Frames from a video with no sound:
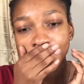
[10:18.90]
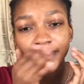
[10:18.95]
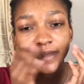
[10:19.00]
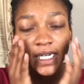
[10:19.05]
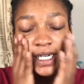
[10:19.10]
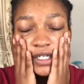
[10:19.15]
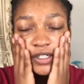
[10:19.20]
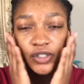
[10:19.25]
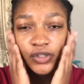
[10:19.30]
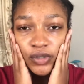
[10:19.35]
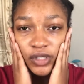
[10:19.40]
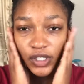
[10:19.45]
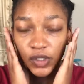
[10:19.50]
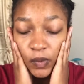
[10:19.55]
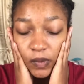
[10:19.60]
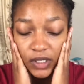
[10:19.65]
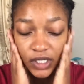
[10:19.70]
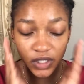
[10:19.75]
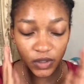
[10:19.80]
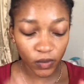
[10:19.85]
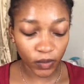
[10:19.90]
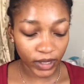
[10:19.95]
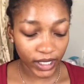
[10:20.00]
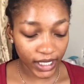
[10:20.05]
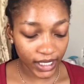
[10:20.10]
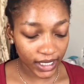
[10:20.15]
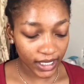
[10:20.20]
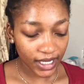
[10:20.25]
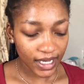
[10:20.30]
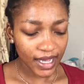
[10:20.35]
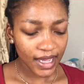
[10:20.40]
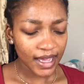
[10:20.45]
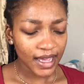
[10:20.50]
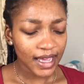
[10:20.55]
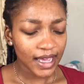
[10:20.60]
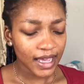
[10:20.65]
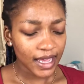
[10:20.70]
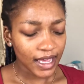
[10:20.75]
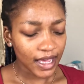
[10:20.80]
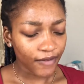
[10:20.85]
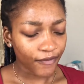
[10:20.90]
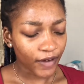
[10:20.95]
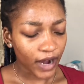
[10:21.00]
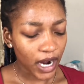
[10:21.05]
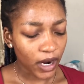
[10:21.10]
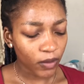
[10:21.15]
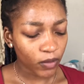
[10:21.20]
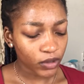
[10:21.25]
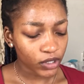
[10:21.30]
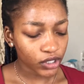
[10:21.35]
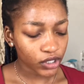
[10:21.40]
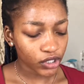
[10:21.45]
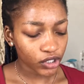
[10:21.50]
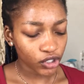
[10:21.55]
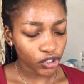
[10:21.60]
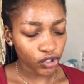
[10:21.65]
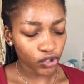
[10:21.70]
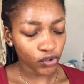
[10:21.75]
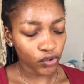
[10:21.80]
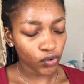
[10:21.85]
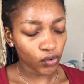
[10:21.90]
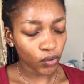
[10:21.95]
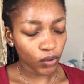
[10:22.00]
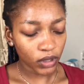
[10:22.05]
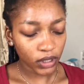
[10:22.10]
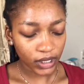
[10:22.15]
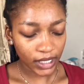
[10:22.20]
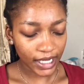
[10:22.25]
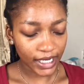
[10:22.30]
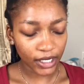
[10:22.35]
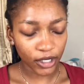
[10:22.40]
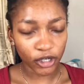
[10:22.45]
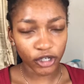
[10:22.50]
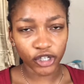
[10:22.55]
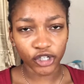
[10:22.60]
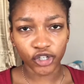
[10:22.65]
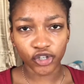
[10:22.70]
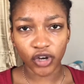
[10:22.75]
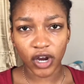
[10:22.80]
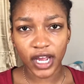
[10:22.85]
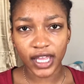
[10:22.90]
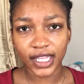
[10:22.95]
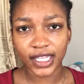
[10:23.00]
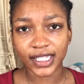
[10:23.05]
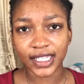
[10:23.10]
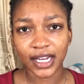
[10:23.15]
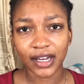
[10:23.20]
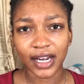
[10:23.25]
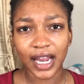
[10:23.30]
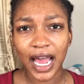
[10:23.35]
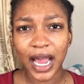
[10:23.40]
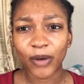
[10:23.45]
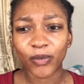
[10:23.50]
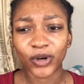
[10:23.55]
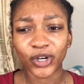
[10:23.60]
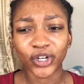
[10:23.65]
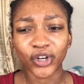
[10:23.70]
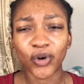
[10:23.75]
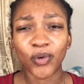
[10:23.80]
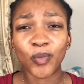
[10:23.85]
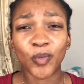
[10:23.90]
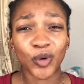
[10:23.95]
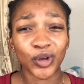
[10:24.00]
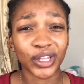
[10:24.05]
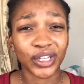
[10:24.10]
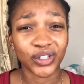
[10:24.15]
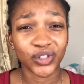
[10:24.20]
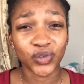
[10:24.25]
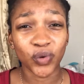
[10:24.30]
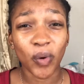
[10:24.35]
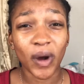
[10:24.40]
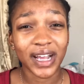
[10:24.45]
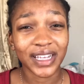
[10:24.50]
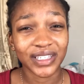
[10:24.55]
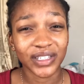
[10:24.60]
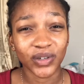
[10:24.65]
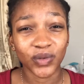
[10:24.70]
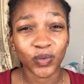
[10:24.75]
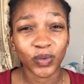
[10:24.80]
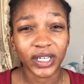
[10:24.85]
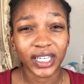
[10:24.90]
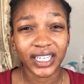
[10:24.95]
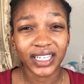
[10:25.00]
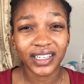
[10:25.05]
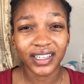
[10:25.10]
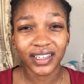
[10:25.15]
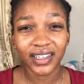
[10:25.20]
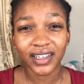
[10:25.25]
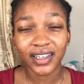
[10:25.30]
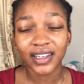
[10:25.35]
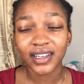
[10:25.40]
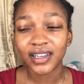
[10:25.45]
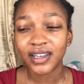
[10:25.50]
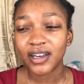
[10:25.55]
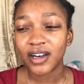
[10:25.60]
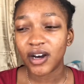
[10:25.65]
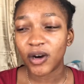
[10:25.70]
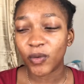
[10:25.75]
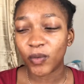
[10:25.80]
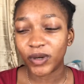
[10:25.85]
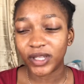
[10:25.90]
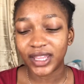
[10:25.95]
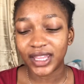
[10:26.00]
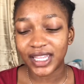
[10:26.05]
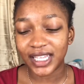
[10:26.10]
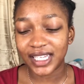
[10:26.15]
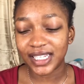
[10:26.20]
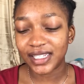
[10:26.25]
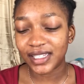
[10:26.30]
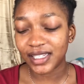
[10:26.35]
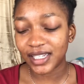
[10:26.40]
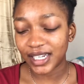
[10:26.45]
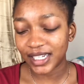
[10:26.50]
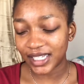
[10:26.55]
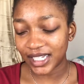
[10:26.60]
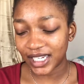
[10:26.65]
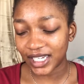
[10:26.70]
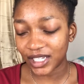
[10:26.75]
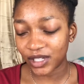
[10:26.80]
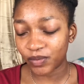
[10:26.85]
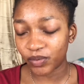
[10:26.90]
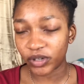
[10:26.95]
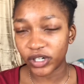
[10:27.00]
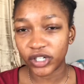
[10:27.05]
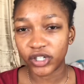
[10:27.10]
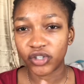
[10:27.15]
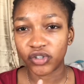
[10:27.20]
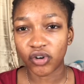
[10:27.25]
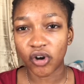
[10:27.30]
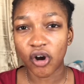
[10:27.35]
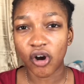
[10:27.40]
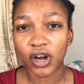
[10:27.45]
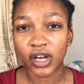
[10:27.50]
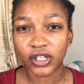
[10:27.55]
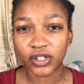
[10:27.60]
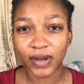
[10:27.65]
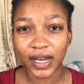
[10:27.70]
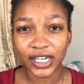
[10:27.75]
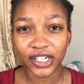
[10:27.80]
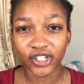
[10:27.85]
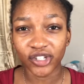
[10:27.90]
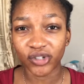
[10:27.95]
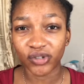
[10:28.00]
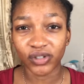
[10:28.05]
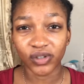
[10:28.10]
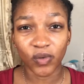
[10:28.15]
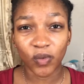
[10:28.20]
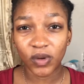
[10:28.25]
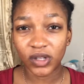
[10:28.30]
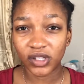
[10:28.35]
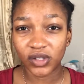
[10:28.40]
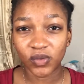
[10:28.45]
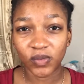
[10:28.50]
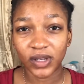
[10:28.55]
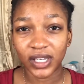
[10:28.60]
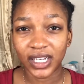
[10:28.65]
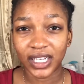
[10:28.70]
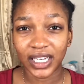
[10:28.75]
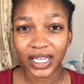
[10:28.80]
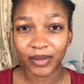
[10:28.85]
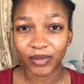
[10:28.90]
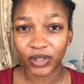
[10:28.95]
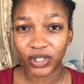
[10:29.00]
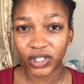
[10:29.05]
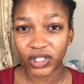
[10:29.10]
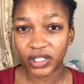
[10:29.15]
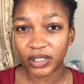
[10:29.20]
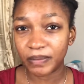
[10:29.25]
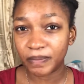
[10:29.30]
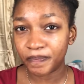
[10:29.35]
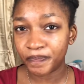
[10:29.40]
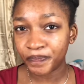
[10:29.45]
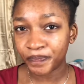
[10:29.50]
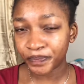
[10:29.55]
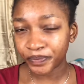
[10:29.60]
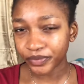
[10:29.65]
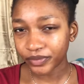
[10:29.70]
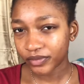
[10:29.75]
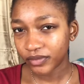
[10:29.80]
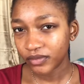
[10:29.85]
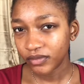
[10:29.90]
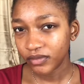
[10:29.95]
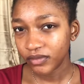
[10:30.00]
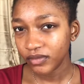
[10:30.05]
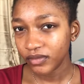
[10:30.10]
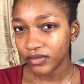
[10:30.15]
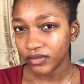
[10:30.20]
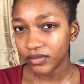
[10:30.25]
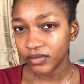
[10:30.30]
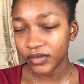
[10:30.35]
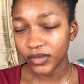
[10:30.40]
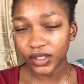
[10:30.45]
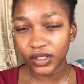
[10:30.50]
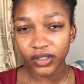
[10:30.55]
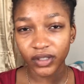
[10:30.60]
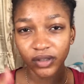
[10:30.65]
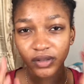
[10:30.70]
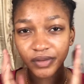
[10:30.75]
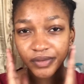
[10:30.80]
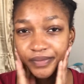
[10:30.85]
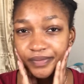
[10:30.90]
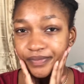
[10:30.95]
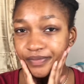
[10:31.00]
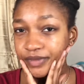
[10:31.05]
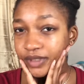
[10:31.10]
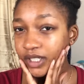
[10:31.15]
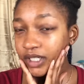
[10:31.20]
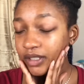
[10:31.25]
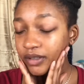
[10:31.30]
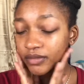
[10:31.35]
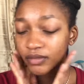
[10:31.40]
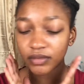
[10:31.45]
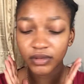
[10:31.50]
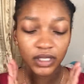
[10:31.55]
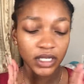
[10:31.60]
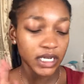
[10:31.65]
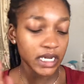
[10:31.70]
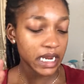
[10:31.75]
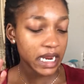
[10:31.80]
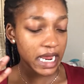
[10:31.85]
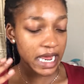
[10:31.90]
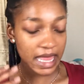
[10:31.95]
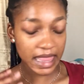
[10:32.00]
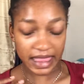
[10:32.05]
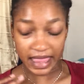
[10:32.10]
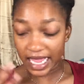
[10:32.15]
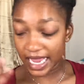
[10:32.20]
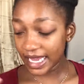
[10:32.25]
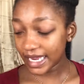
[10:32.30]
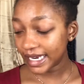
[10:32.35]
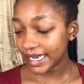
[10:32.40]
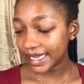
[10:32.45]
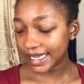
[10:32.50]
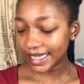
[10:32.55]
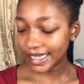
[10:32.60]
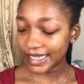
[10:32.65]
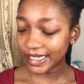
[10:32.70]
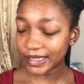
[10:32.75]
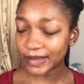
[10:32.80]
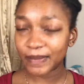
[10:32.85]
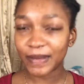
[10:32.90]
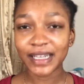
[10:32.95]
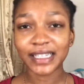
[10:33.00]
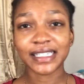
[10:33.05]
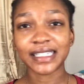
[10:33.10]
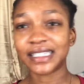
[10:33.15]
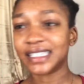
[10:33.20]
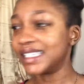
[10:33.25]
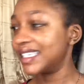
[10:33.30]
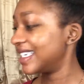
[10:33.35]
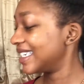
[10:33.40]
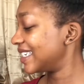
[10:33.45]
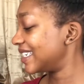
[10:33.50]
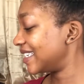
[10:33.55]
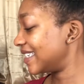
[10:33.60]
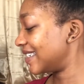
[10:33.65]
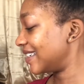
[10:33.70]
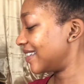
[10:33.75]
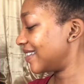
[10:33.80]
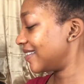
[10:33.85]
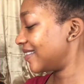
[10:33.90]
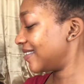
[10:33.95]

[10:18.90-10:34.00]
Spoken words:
And I do this once a week. If I was you and you're just trying this out, I wouldn't go more than twice a week with this because it is pretty strong. So I just use it once a week and I'm good. So yeah, and that is my skin.